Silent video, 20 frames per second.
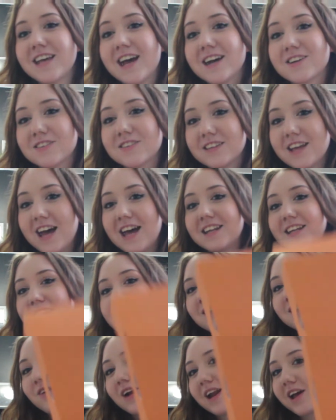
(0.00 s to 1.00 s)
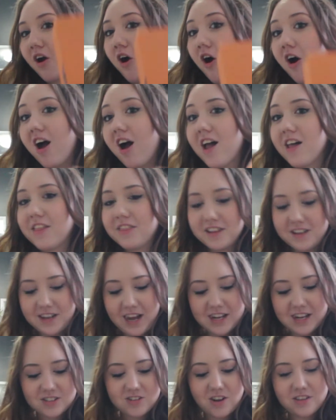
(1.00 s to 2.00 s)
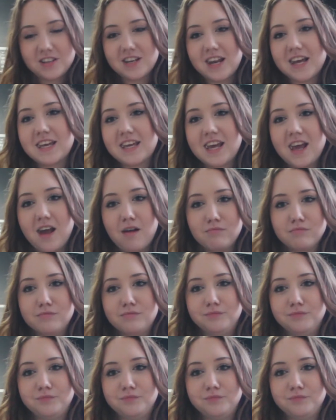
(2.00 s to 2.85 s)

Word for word: the, the ending what I got. The dice got the Nike um,